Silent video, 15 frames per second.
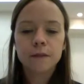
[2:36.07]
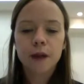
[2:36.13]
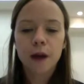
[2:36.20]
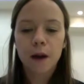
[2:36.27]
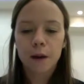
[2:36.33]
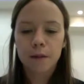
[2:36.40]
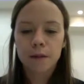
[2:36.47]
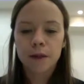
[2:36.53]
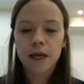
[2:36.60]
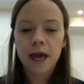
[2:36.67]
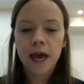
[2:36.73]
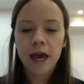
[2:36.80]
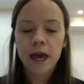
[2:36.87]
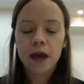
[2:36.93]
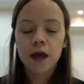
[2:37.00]
a
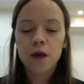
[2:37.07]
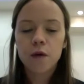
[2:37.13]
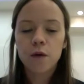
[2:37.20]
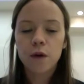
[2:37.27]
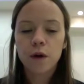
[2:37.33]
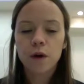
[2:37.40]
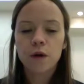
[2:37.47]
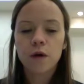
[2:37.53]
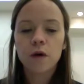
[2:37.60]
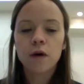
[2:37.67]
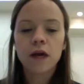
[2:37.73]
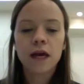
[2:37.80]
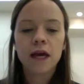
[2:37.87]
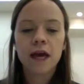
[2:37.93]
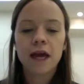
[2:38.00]
cake or a
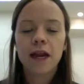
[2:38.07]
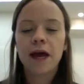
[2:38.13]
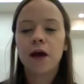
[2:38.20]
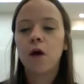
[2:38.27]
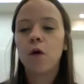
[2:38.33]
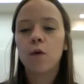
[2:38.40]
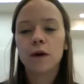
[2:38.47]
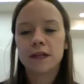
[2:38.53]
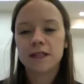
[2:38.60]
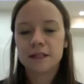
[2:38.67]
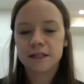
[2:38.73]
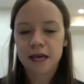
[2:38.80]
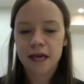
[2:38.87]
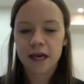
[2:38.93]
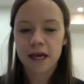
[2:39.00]
cookie, and I always
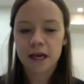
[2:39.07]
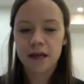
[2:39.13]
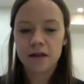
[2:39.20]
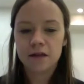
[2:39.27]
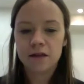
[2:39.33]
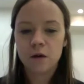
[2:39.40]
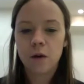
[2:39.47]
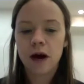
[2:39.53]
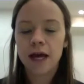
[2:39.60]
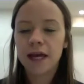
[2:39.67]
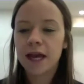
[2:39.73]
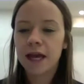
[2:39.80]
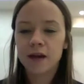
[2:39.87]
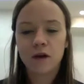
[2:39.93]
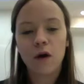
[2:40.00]
take it. So I
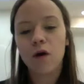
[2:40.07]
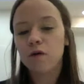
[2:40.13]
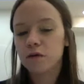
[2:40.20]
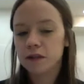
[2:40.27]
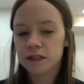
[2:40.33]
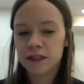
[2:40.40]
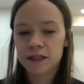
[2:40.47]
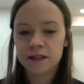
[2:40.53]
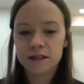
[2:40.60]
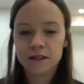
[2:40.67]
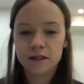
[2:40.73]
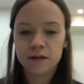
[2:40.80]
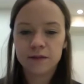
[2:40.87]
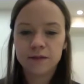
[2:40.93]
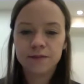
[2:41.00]
cannot
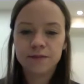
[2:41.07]
resist.